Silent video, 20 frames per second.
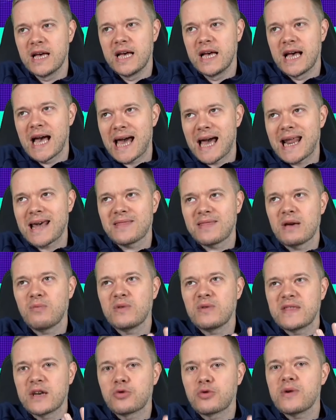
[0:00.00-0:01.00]
And I think
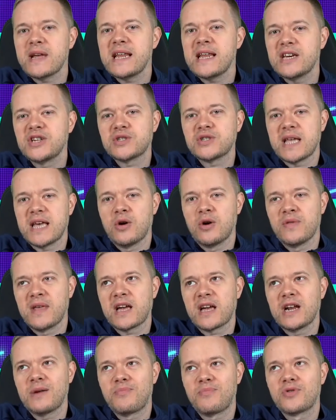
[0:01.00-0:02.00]
with the Grealish deal, they're
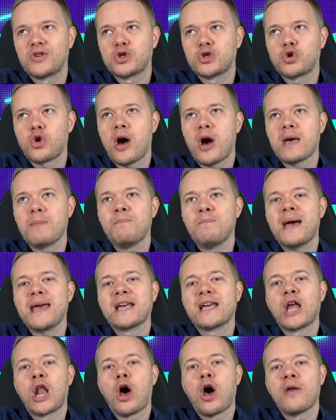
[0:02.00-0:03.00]
going to try and
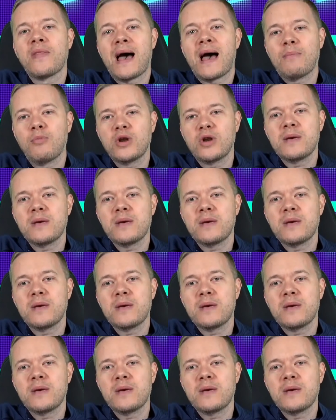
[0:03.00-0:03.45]
make a lot of that money